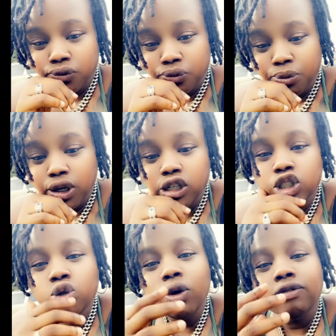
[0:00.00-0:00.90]

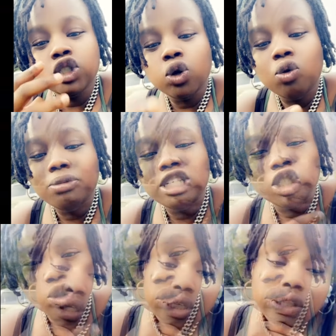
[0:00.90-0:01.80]
Because you have shown me
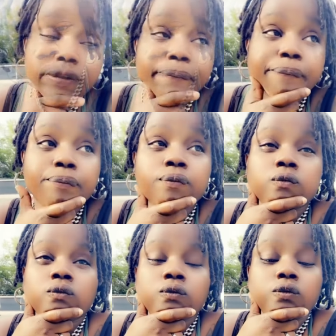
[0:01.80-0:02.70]
strength.
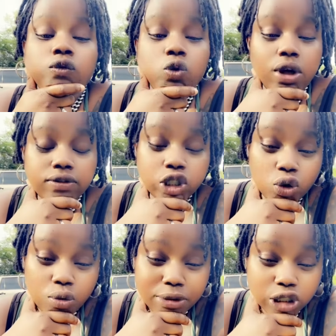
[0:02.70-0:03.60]
You have
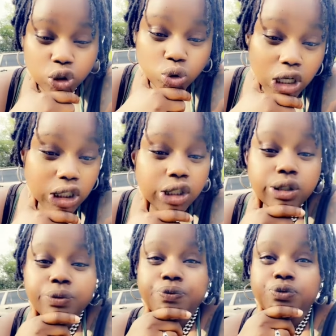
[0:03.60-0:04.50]
shown me
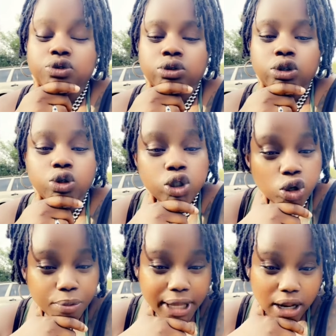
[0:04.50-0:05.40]
structure. You show
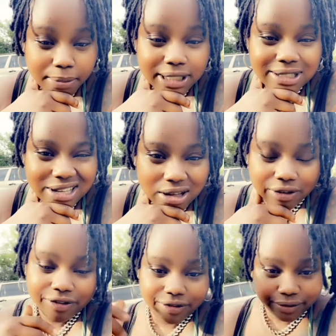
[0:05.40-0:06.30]
me how to be
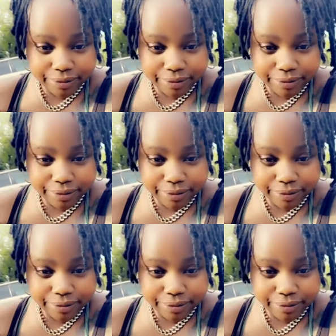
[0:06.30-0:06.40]
tough.